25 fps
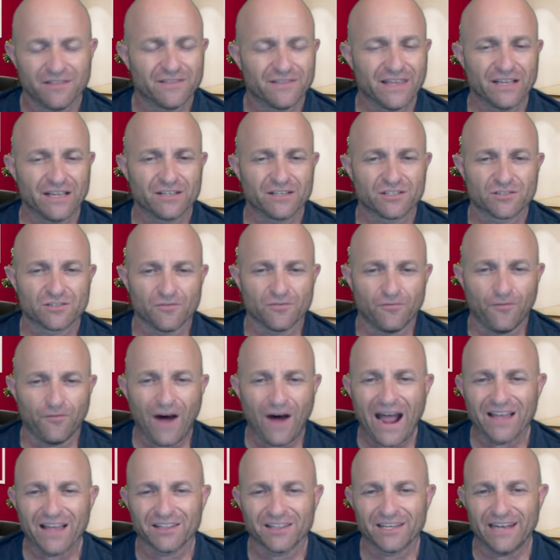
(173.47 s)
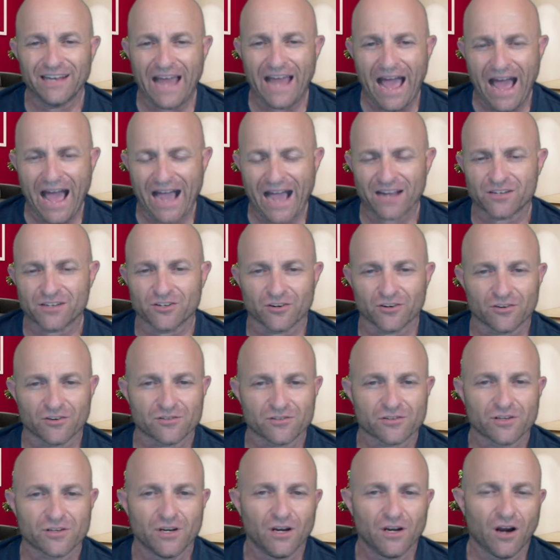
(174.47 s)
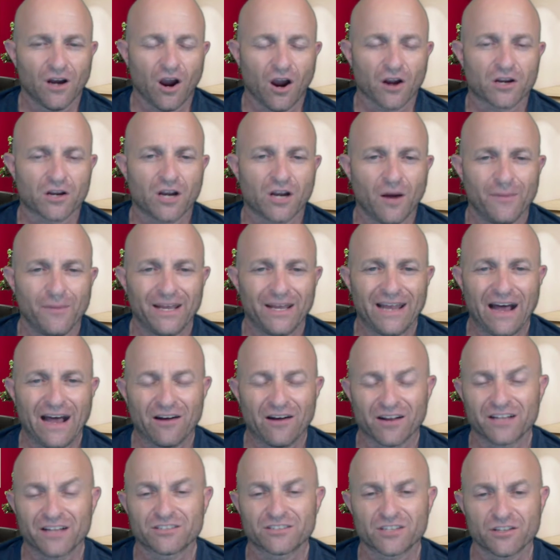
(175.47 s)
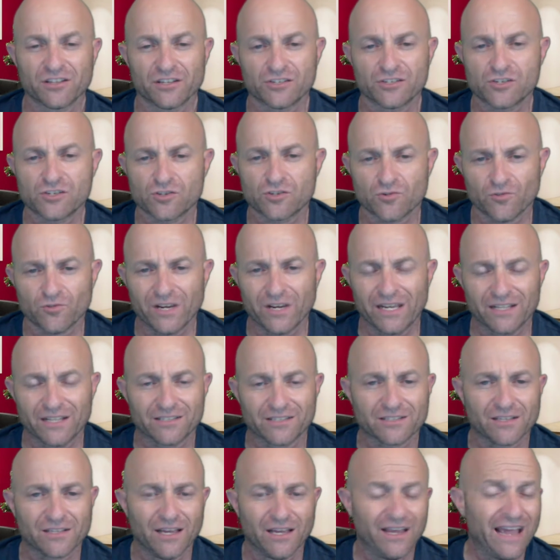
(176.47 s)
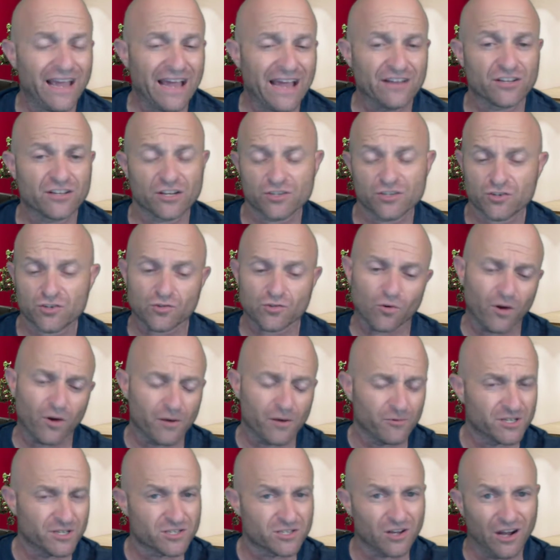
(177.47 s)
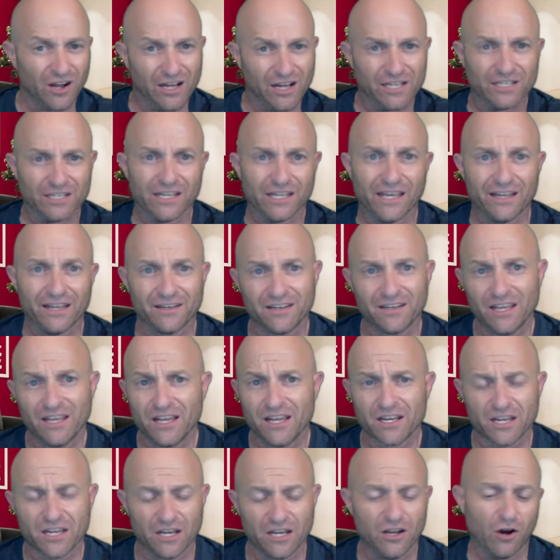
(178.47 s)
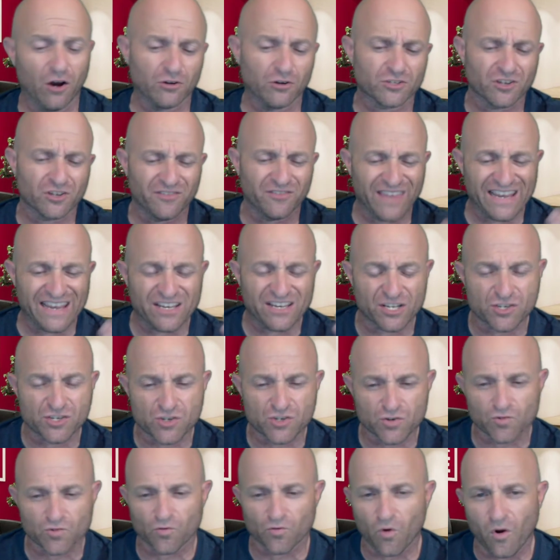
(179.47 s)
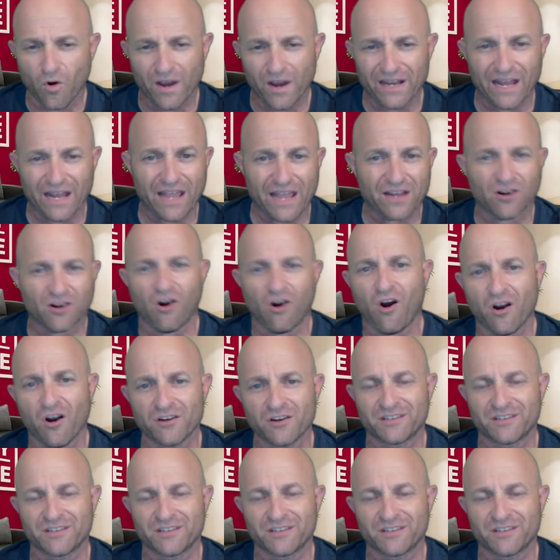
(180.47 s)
these violent actors are coming out onto the streets and destroying. We saw in Kenosha, they destroyed a car